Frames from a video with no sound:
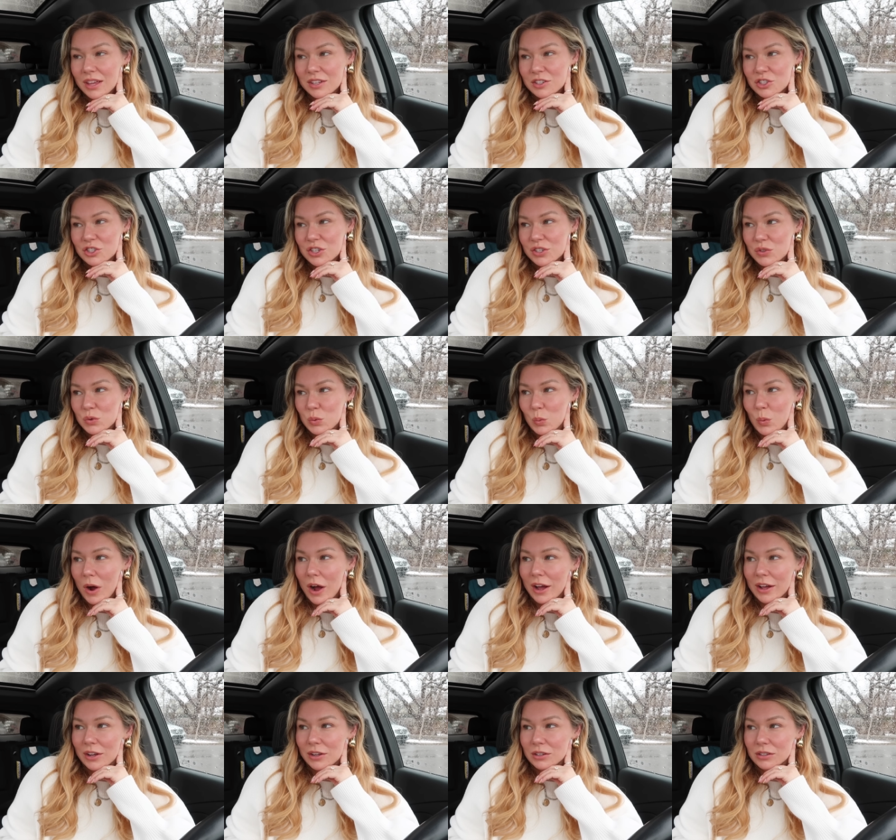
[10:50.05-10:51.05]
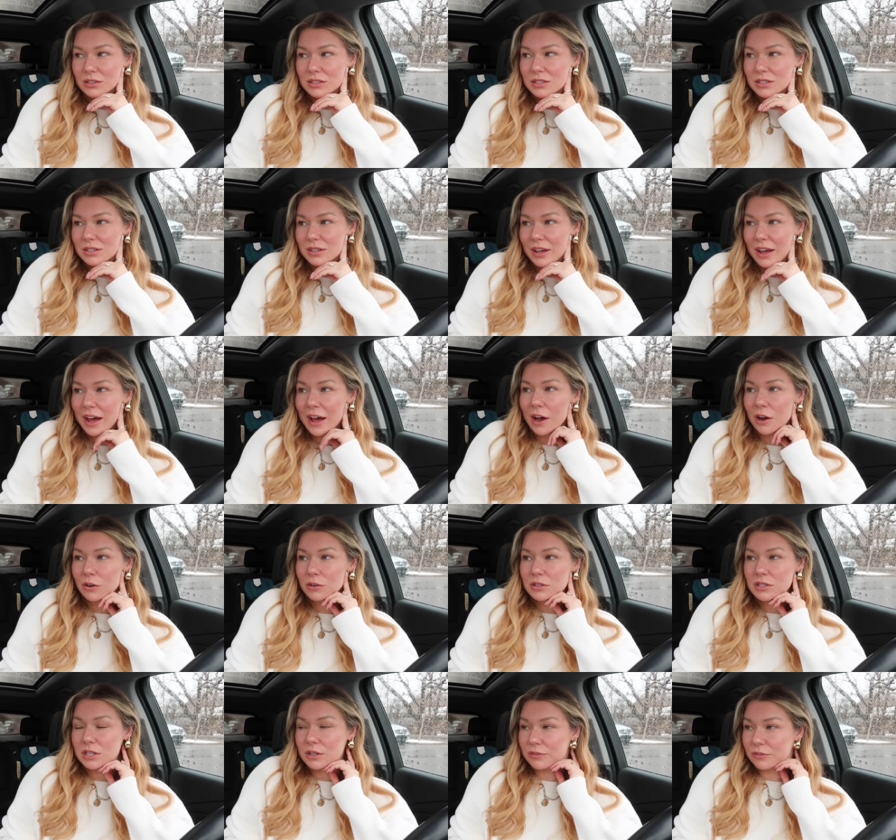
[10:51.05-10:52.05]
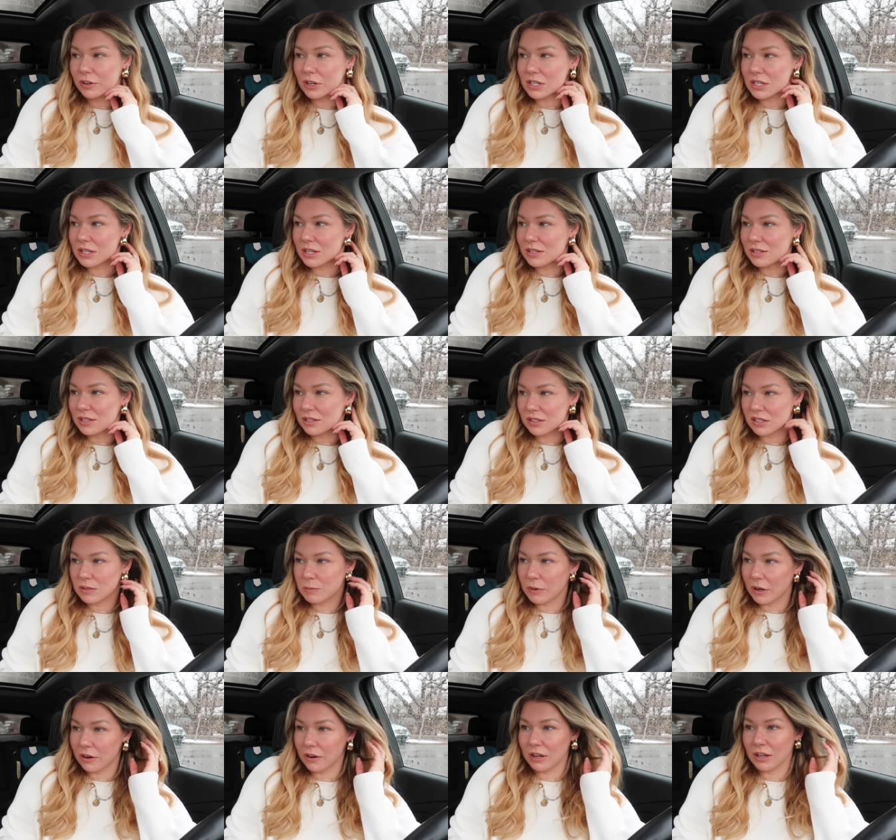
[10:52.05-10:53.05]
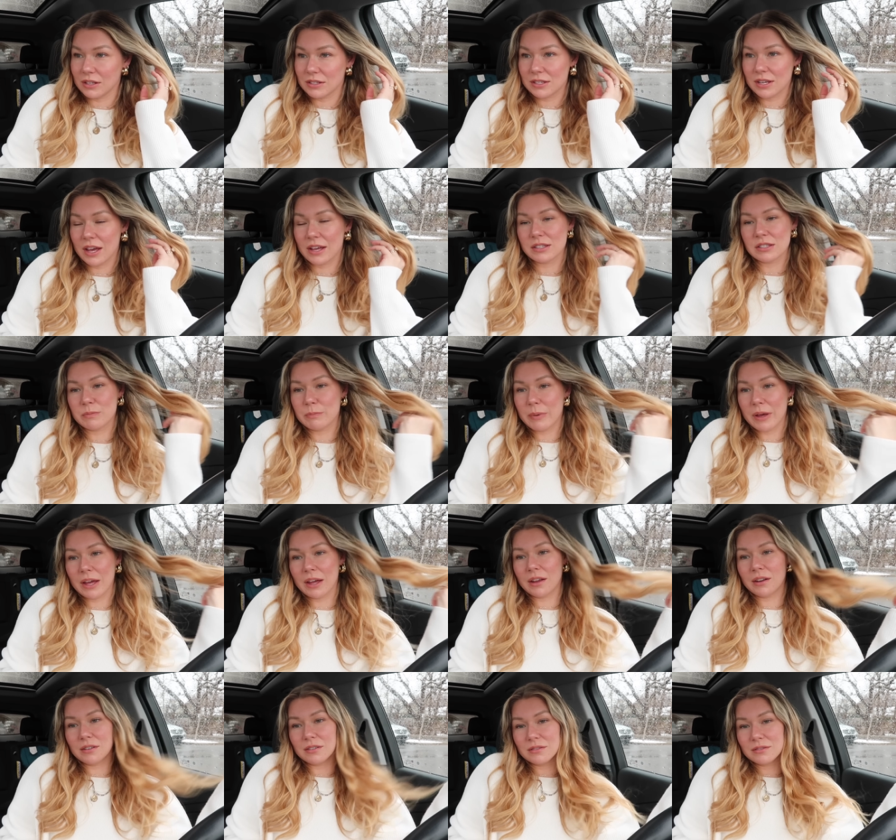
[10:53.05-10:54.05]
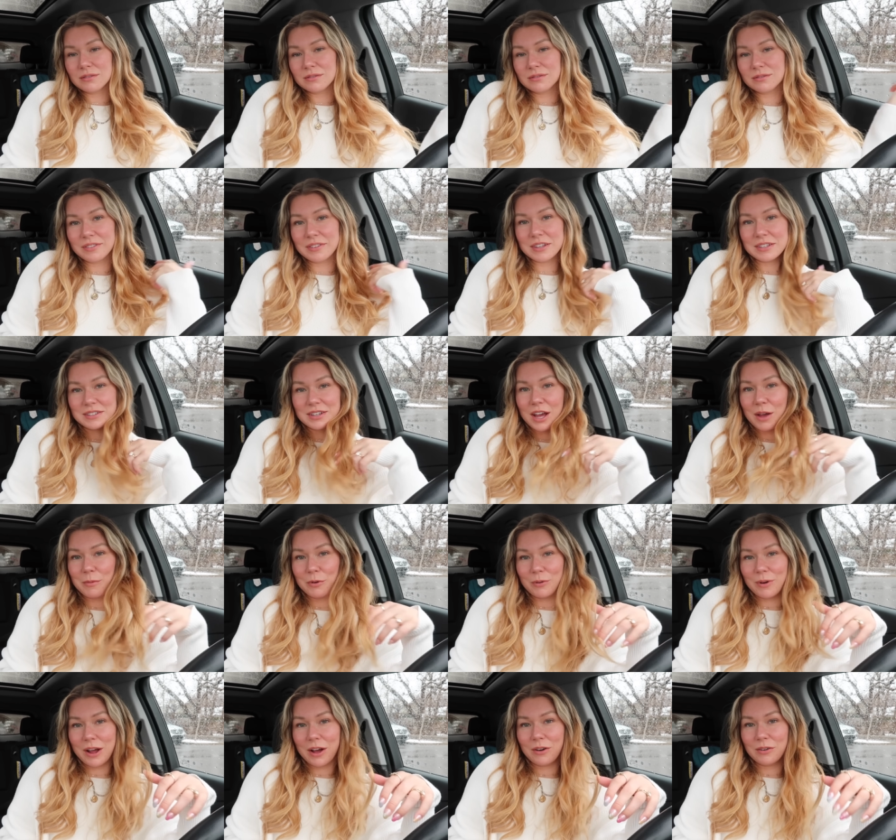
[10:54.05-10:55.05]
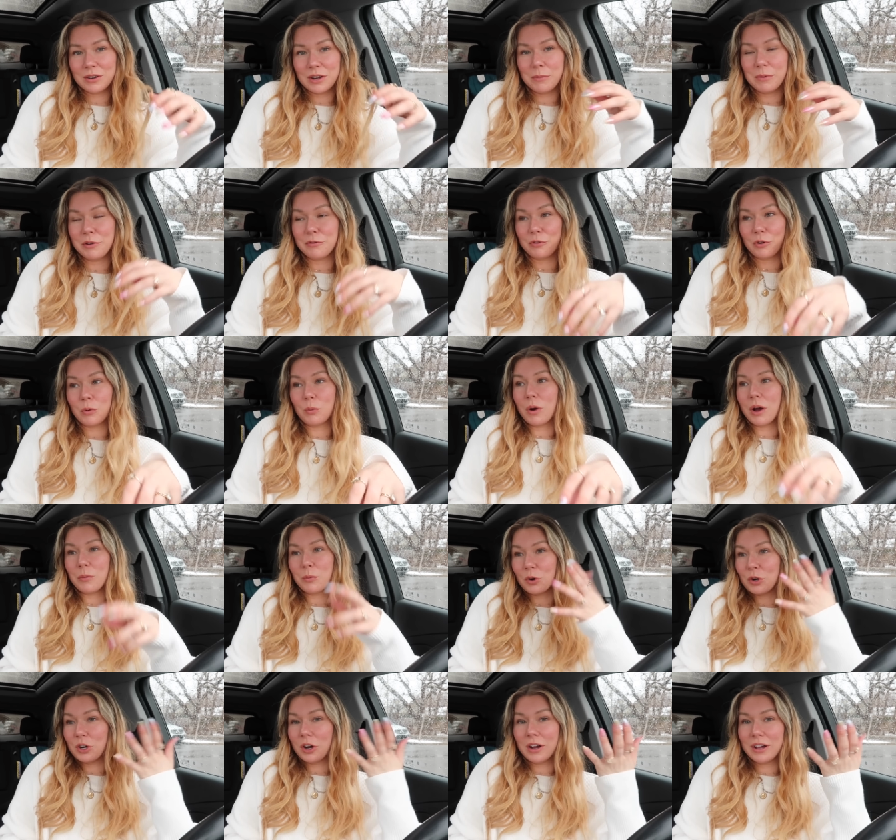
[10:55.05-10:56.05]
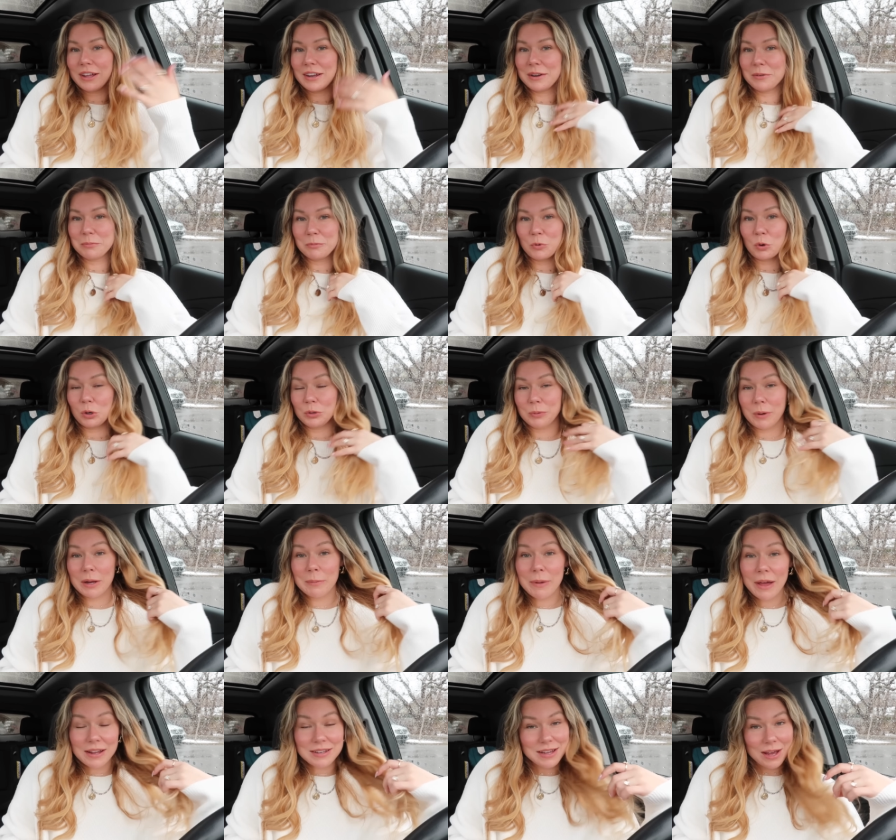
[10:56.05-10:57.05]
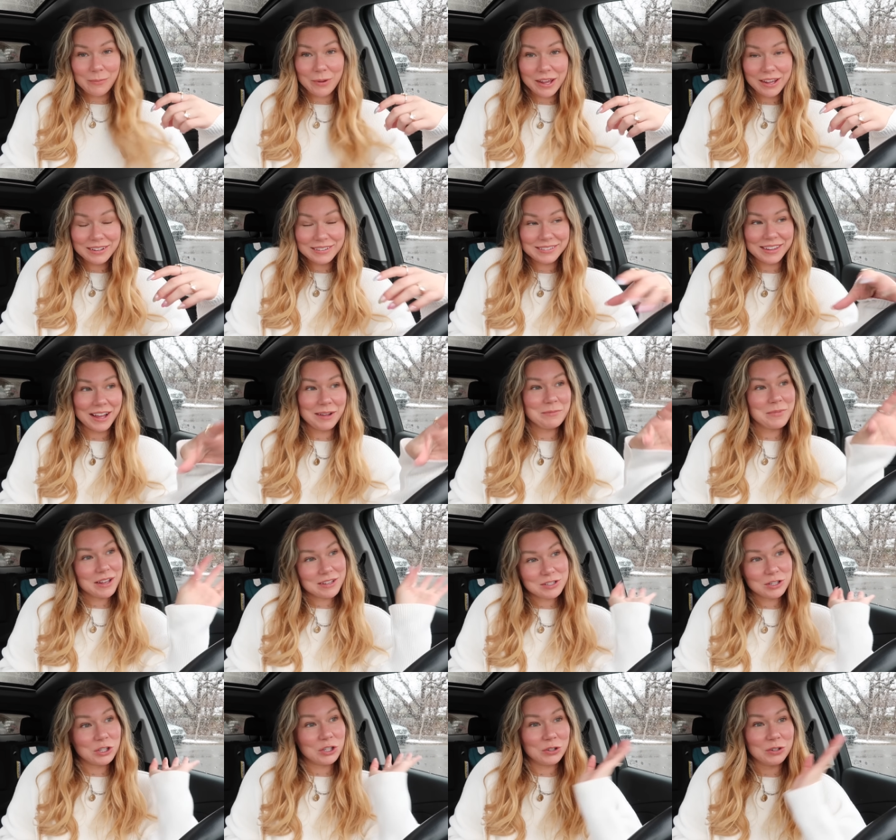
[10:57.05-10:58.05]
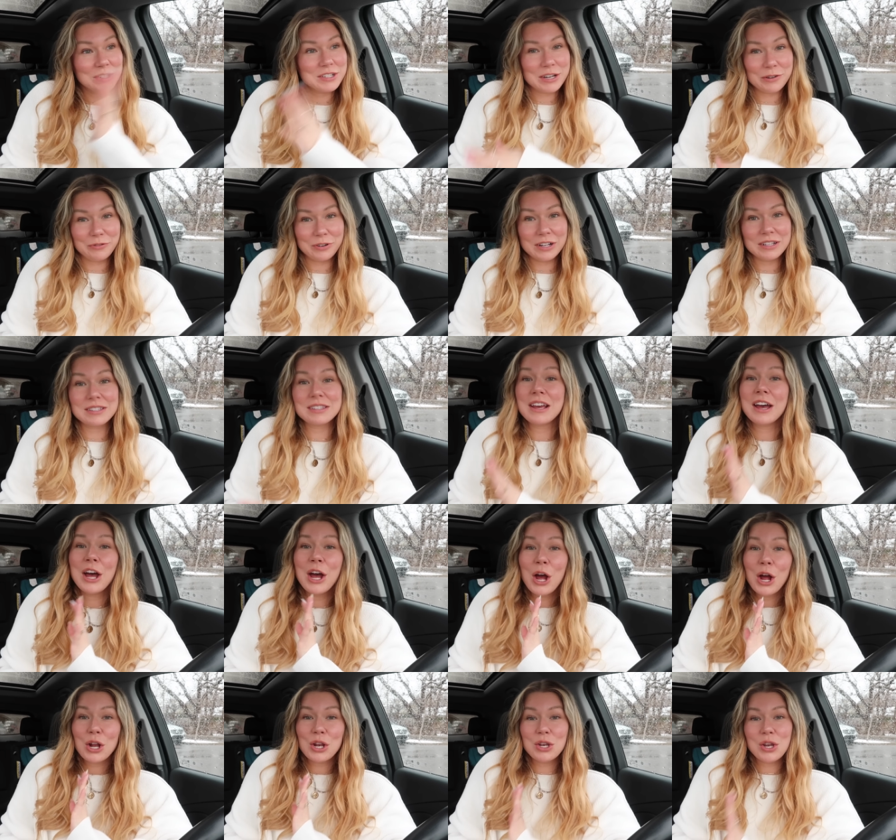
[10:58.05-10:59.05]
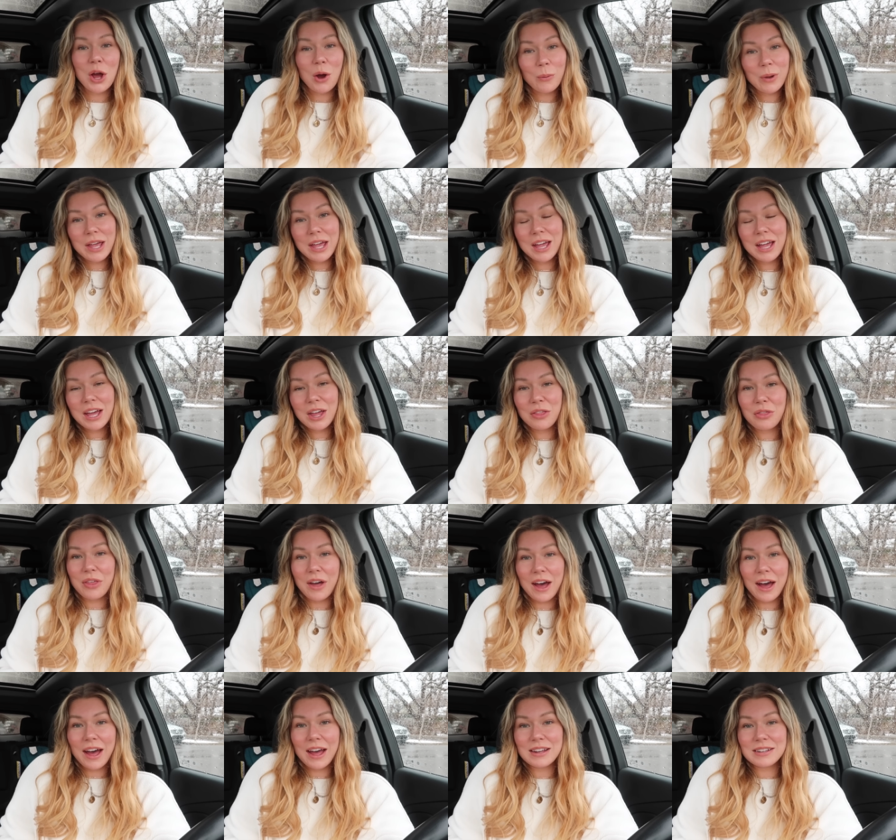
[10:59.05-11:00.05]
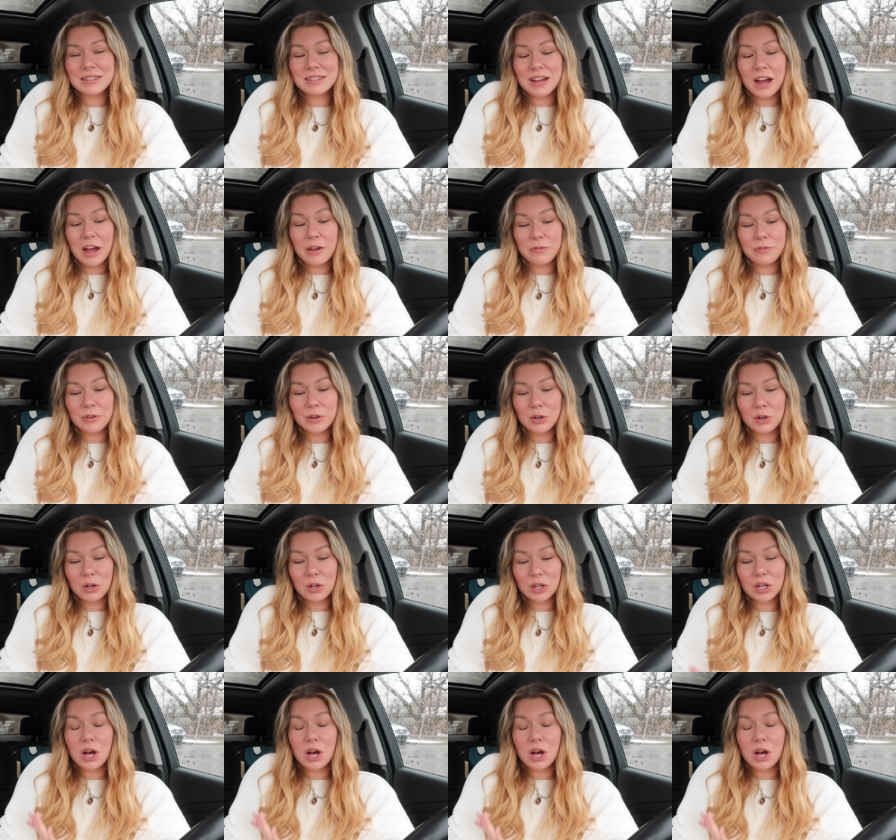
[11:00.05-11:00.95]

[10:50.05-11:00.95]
It's just wild how different this experience has been this time around. I mean, for one, we're not in a worldwide pandemic. That makes a huge difference. Knowing that I feel